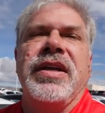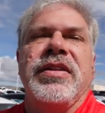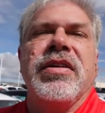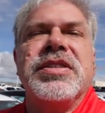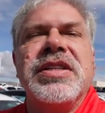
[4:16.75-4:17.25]

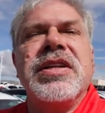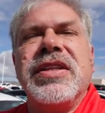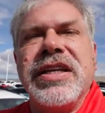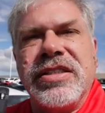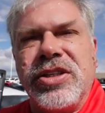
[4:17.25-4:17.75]
there are still
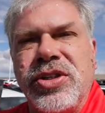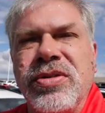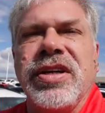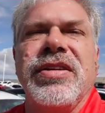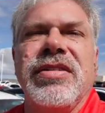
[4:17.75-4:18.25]
things that you
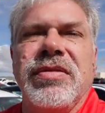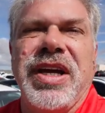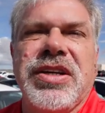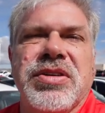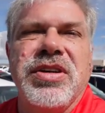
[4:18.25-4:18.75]
can do to
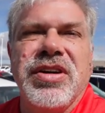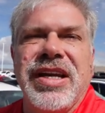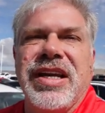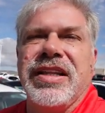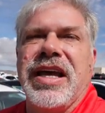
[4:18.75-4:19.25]
make sure you're
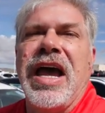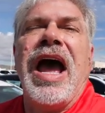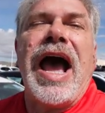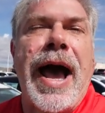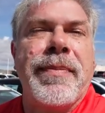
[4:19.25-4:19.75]
getting the
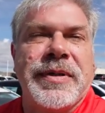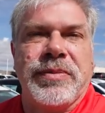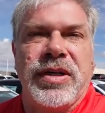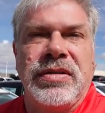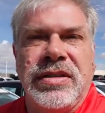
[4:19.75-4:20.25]

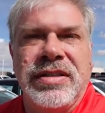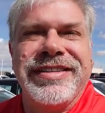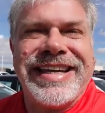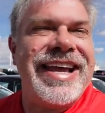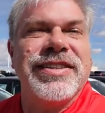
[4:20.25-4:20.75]
optimal
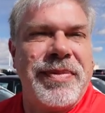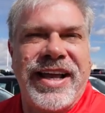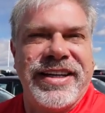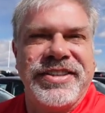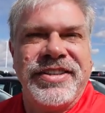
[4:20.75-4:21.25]
gas
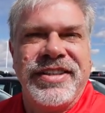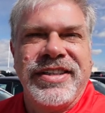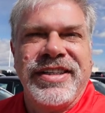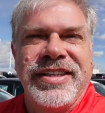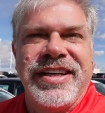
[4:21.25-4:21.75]
mileage.
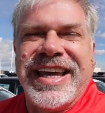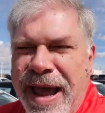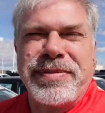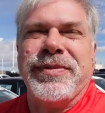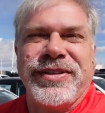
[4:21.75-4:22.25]
And
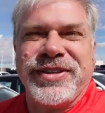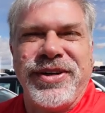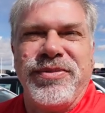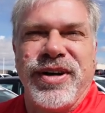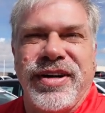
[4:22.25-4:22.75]
optimal is a
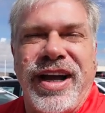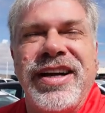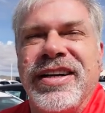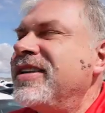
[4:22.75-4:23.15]
good word, huh?